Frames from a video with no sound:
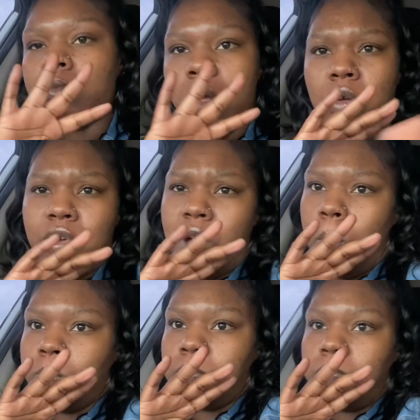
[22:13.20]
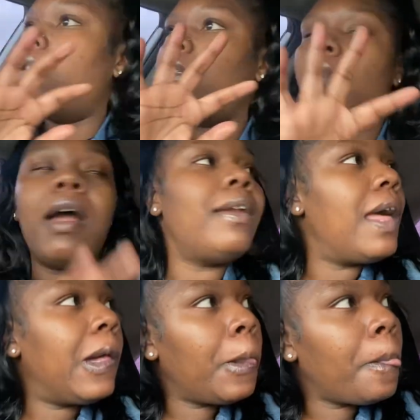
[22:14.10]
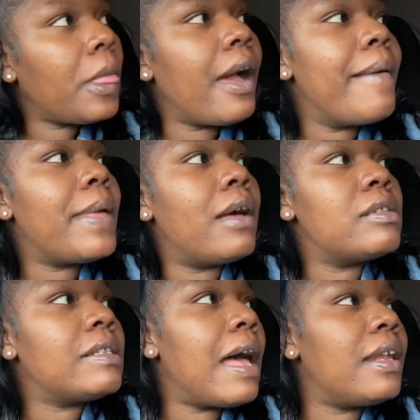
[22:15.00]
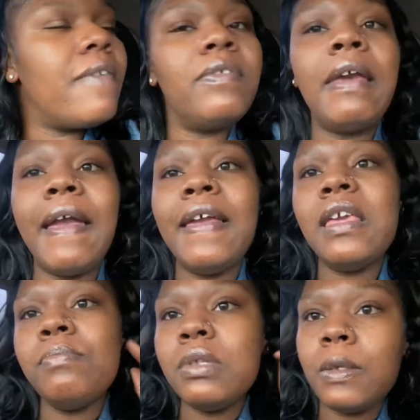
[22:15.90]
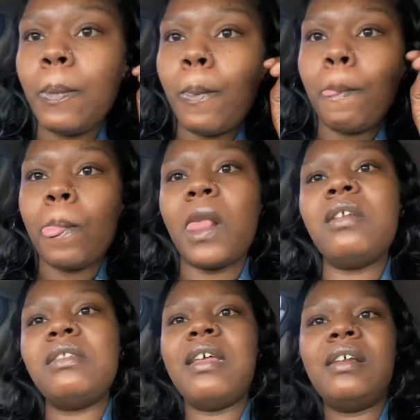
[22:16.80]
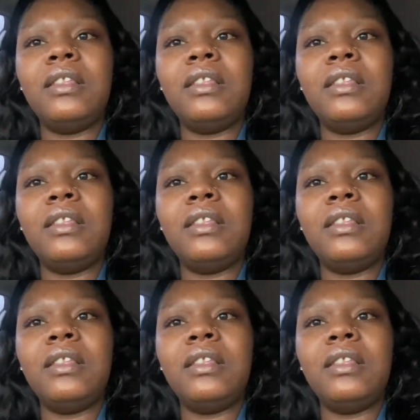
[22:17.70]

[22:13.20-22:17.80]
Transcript: Hold on, y'all. So right now, I am outside of Gabe's. It's like